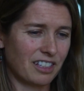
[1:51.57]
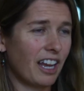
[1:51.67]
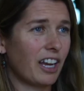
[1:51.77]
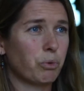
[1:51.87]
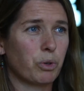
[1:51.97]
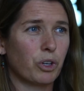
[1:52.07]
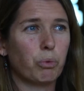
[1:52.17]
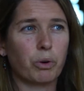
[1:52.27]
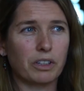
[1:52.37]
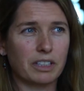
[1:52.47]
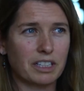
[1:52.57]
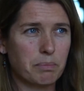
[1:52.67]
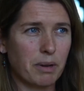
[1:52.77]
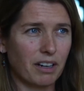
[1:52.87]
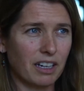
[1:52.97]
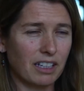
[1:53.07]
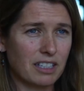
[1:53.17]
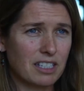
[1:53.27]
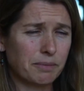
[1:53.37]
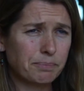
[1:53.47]
getting real world
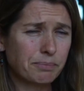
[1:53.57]
experience,